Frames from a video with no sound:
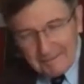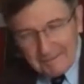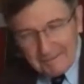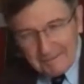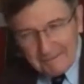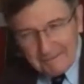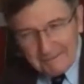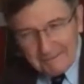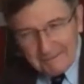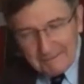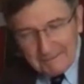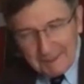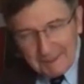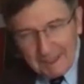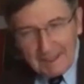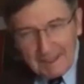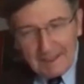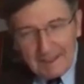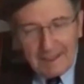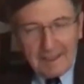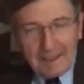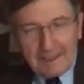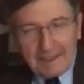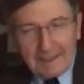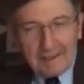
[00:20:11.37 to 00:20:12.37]
So
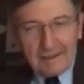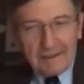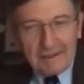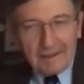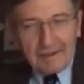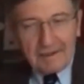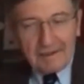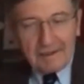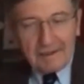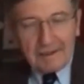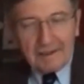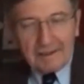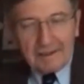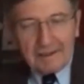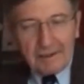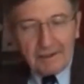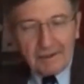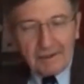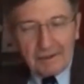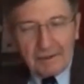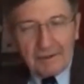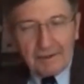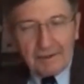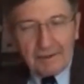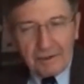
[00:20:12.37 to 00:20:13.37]

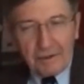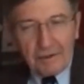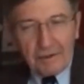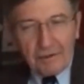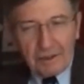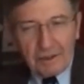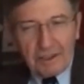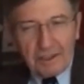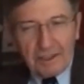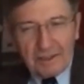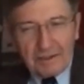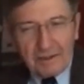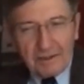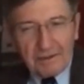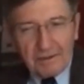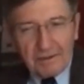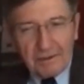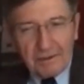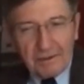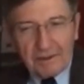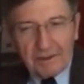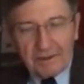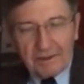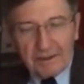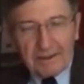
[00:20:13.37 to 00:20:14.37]
a
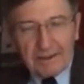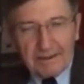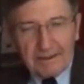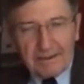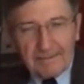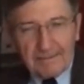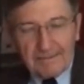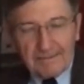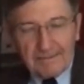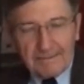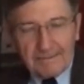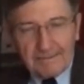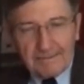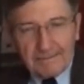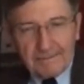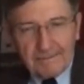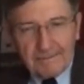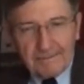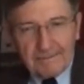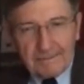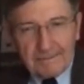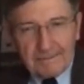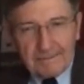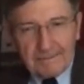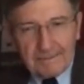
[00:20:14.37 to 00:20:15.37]
short answer is
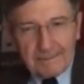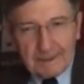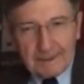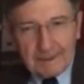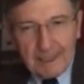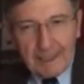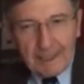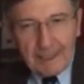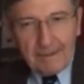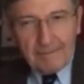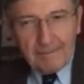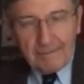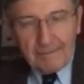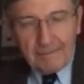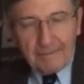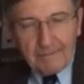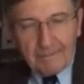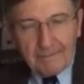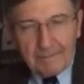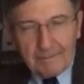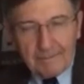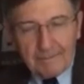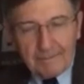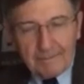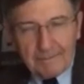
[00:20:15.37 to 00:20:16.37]

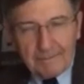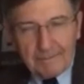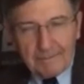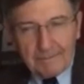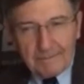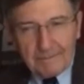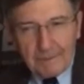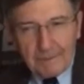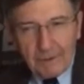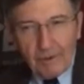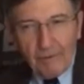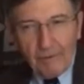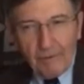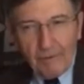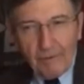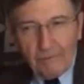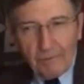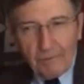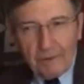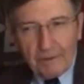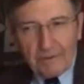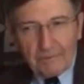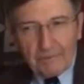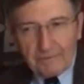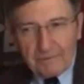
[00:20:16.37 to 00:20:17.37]
I'm
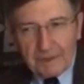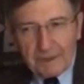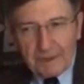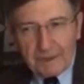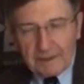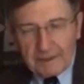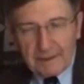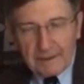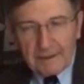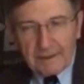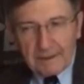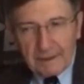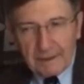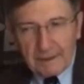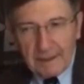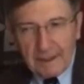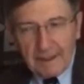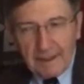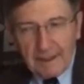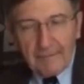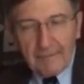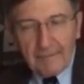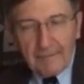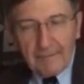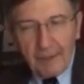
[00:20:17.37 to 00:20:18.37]
overwhelmed.
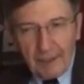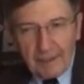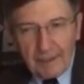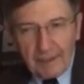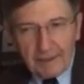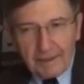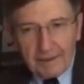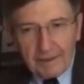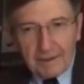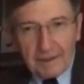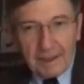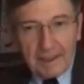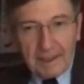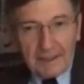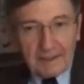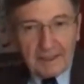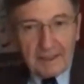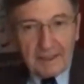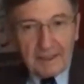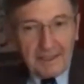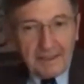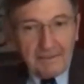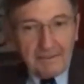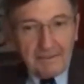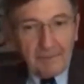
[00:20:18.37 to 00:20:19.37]
I'm honored, as
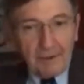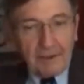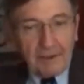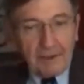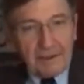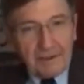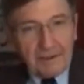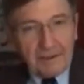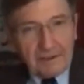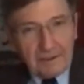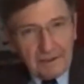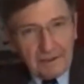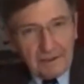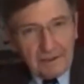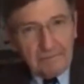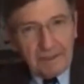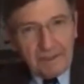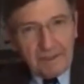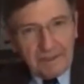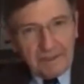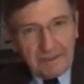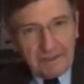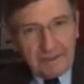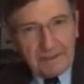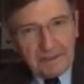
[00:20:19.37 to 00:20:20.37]
I am honored to
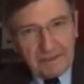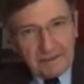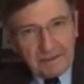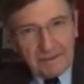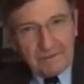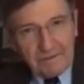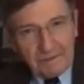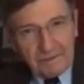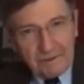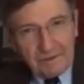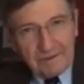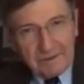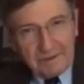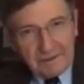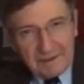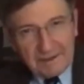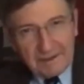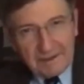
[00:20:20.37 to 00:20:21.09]
be in this interview.